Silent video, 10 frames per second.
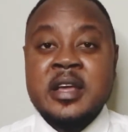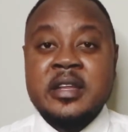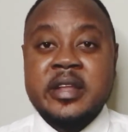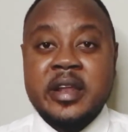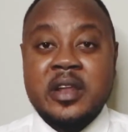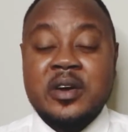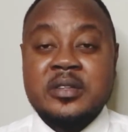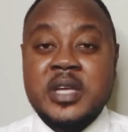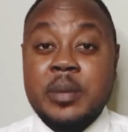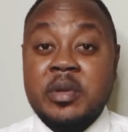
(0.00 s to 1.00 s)
the
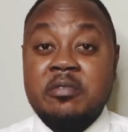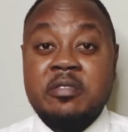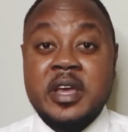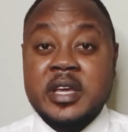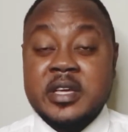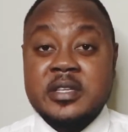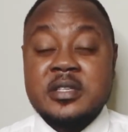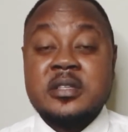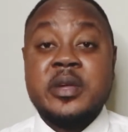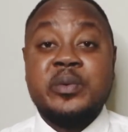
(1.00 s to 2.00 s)
long-term effect is
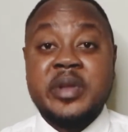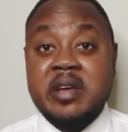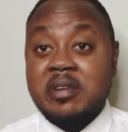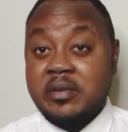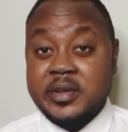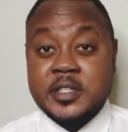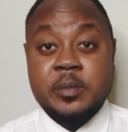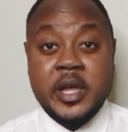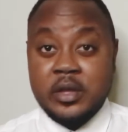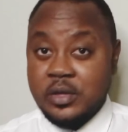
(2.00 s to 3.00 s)
they will never
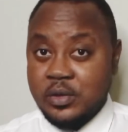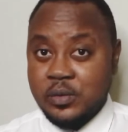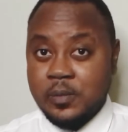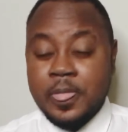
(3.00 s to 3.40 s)
respect you.